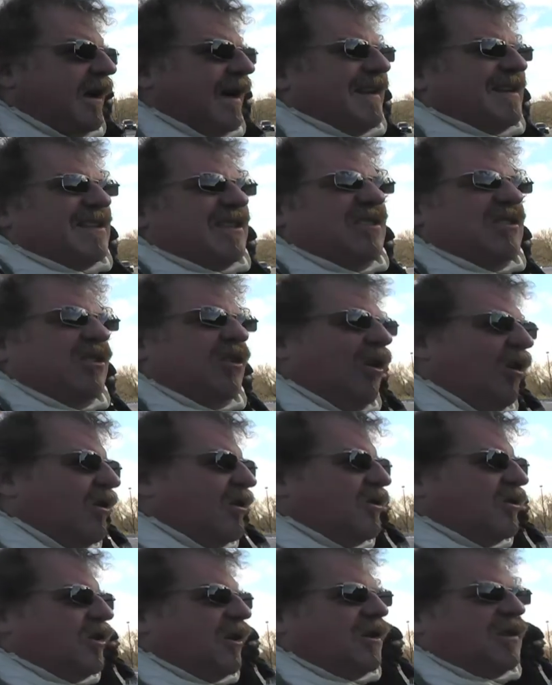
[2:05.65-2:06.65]
it's
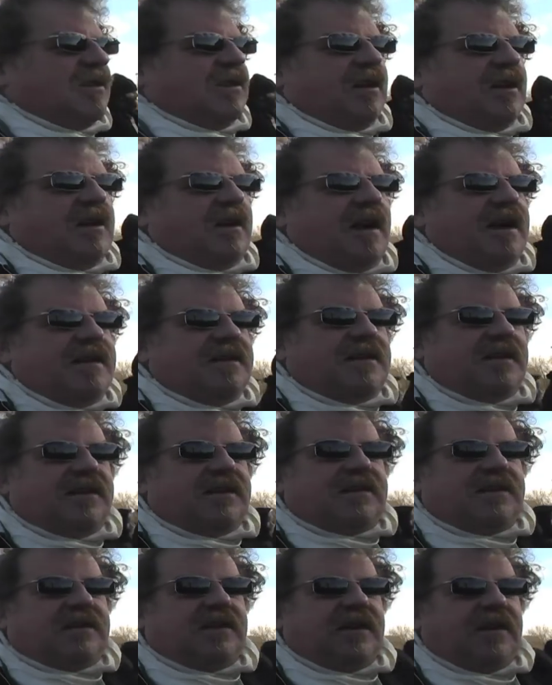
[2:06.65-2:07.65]
not just a
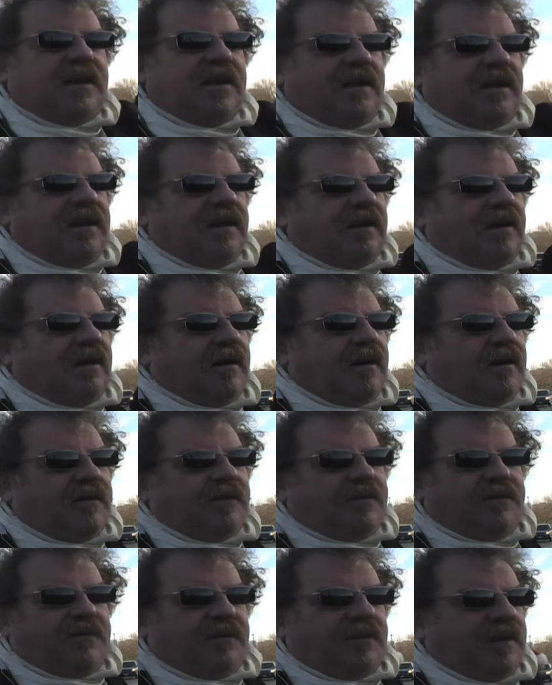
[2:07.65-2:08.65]
crisis
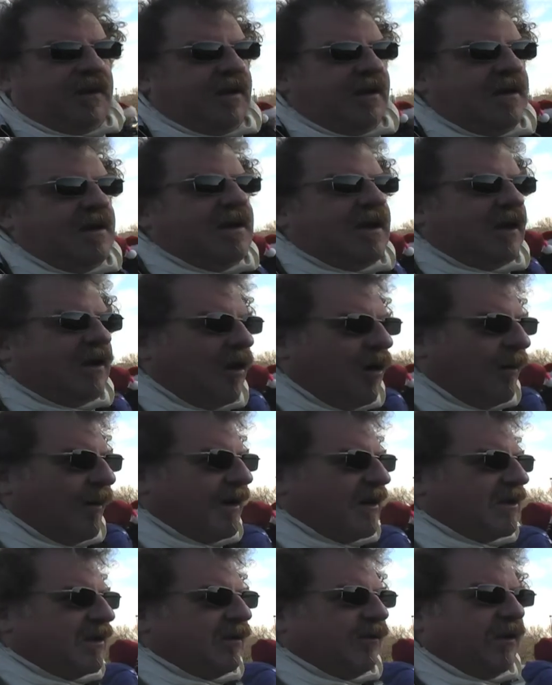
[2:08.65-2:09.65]
of the
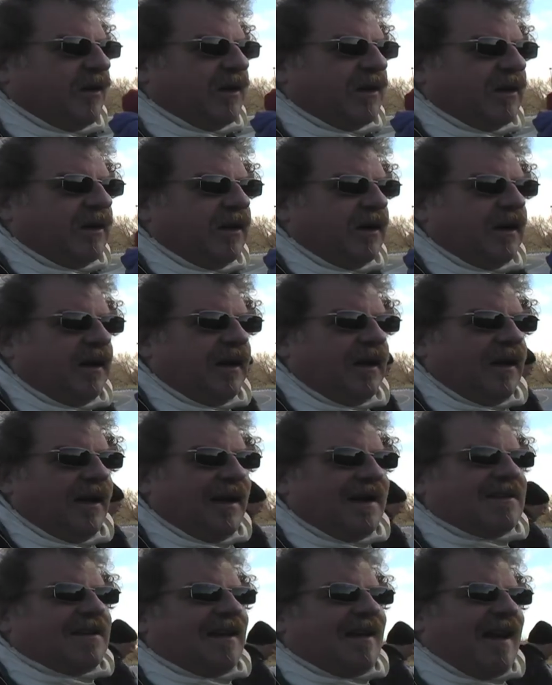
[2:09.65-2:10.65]
economic sphere,
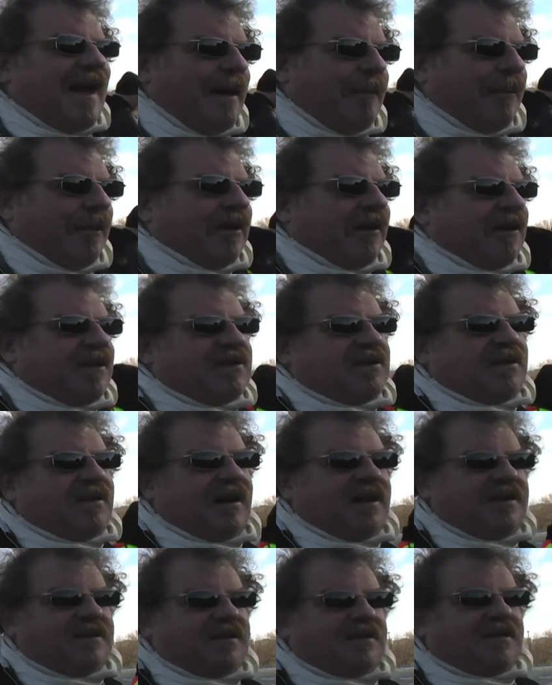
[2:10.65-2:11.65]
it's a capitalist
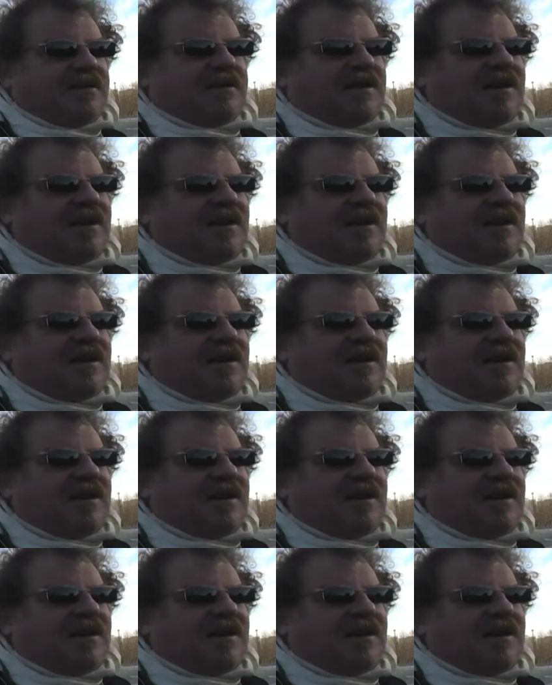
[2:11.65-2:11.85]
crisis.